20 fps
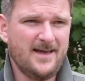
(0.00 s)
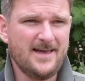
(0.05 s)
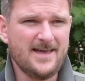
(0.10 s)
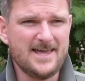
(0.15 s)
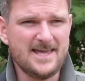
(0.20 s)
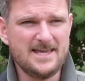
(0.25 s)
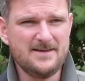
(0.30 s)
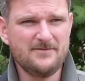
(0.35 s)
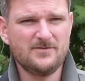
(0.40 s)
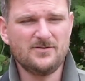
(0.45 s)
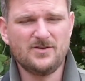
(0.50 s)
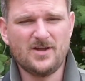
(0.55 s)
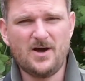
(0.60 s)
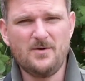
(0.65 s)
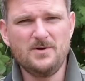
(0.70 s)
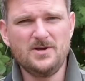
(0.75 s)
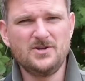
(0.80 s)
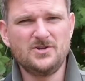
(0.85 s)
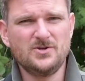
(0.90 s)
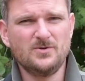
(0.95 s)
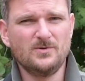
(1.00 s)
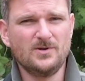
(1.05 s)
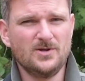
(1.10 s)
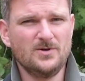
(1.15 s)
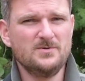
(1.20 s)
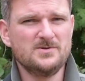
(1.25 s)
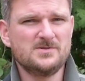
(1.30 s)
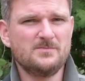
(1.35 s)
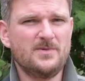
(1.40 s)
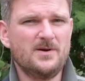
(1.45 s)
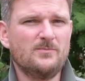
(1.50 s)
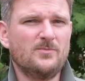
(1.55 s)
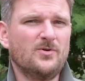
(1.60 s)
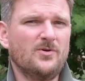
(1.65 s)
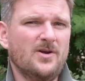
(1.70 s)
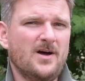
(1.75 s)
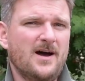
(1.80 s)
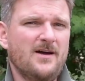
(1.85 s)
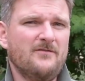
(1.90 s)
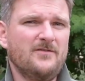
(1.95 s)
Even though you do lose a bit more
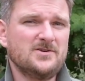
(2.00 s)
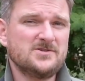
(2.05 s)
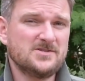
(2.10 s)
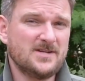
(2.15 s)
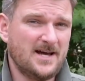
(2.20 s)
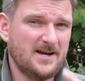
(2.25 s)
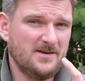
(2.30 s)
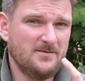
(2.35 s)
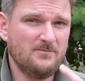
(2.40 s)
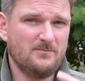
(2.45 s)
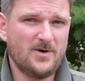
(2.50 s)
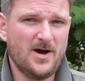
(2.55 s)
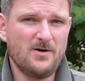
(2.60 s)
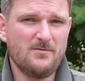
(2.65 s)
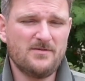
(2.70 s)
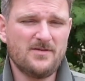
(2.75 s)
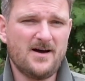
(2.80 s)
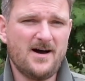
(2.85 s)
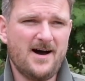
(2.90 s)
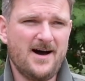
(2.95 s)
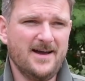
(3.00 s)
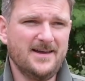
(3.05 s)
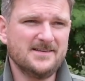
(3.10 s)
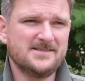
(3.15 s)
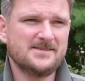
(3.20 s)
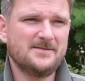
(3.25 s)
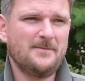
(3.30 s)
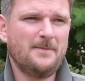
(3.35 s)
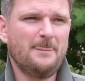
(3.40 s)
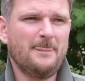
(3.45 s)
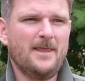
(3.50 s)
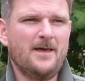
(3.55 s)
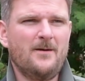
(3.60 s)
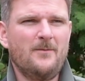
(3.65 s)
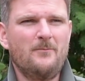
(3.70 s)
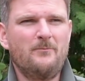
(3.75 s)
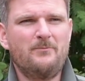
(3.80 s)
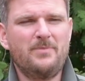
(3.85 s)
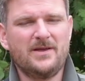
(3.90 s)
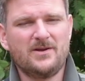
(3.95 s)
night vision and in both eyes,
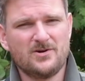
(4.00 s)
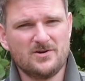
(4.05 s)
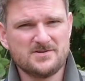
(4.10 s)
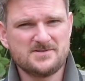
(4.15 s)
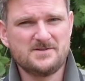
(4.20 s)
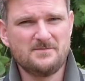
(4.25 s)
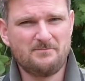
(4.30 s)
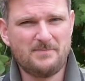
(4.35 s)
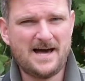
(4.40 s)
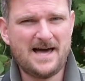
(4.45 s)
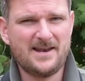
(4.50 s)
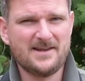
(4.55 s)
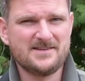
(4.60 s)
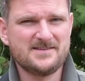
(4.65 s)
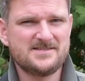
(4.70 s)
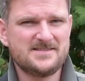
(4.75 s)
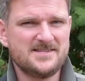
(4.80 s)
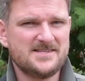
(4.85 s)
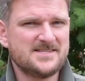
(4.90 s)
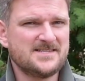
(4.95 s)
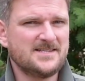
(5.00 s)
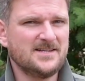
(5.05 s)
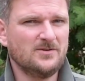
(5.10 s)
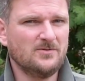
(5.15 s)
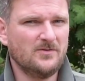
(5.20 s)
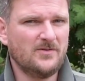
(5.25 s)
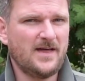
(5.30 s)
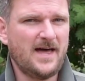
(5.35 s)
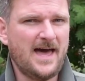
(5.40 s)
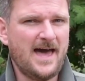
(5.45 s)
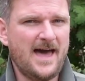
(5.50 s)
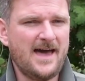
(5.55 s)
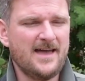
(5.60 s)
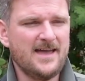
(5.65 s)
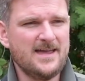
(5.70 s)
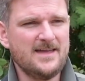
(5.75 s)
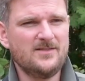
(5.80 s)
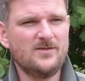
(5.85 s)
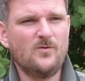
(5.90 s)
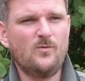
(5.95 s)
because the balance is still there,
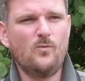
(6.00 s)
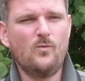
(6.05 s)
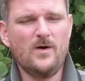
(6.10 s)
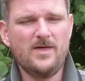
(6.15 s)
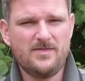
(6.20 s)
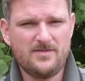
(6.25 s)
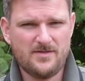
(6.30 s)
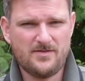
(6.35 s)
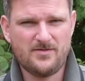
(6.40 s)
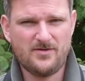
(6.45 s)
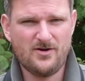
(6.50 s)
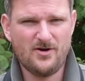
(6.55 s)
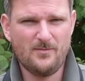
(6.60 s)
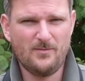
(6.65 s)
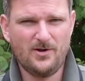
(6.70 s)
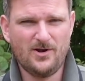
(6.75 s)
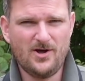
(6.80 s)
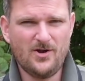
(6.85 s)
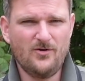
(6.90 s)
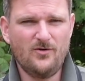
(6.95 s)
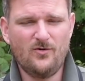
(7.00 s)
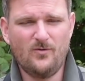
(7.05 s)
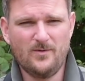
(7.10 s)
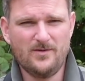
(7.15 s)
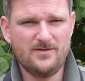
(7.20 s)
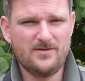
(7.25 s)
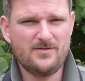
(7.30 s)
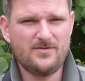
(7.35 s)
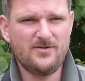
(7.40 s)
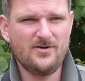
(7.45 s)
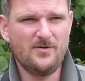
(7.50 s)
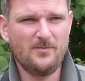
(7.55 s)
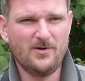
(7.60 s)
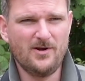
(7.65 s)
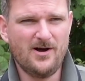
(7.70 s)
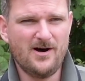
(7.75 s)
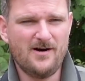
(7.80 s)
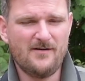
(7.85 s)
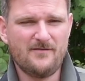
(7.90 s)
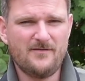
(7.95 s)
either with the thermal on or with the thermal
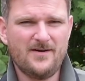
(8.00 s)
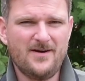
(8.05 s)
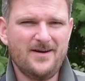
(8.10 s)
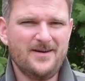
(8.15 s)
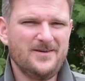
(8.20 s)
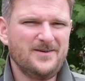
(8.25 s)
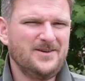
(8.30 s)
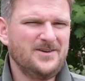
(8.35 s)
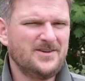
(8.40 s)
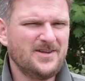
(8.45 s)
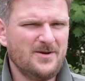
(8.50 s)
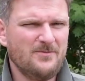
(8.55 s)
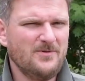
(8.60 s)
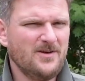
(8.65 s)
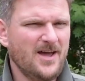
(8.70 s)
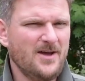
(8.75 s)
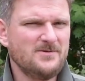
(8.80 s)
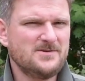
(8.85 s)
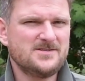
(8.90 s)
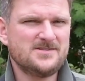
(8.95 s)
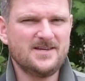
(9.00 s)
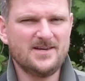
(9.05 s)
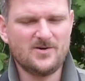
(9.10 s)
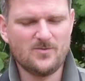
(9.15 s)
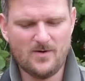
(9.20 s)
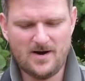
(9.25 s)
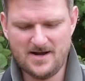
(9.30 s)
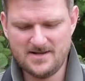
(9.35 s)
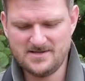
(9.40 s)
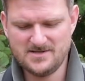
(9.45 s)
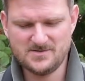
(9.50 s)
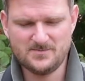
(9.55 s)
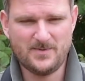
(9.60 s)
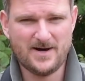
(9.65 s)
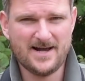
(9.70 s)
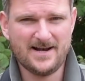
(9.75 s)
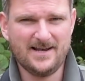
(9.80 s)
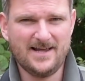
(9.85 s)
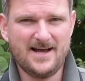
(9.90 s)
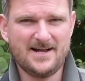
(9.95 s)
off, you don't notice it quite as
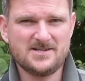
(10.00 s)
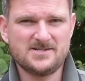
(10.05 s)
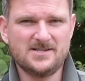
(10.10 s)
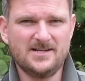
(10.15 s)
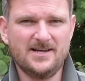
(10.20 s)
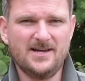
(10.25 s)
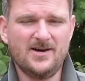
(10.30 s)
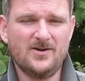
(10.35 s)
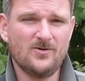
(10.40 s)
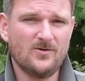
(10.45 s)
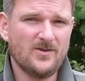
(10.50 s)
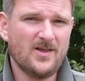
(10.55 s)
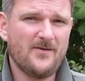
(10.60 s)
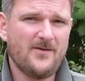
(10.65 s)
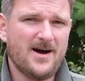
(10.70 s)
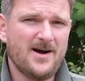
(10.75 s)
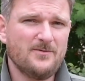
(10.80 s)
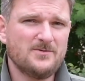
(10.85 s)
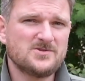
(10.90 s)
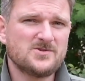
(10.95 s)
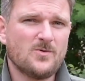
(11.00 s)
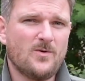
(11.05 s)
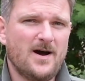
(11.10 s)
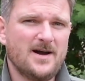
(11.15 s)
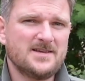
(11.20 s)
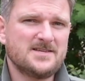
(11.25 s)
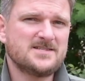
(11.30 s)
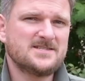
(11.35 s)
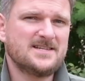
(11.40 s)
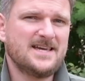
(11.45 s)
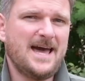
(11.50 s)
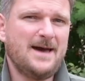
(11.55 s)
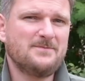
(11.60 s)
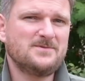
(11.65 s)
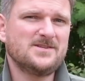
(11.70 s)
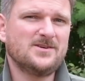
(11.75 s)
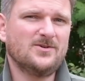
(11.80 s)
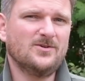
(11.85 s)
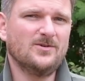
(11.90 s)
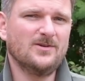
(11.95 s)
badly actually. And although I was quite
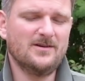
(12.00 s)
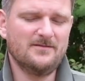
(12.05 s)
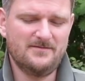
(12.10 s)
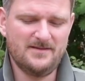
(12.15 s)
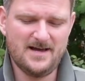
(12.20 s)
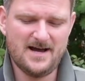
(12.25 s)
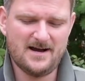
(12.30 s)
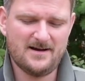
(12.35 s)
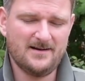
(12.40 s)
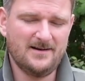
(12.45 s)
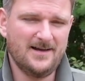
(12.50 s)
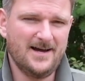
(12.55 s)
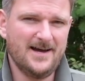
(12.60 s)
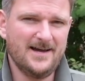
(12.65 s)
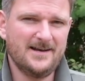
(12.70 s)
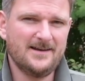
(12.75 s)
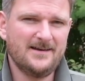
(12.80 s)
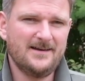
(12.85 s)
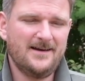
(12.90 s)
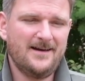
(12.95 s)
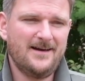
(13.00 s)
sceptical of the Accolade,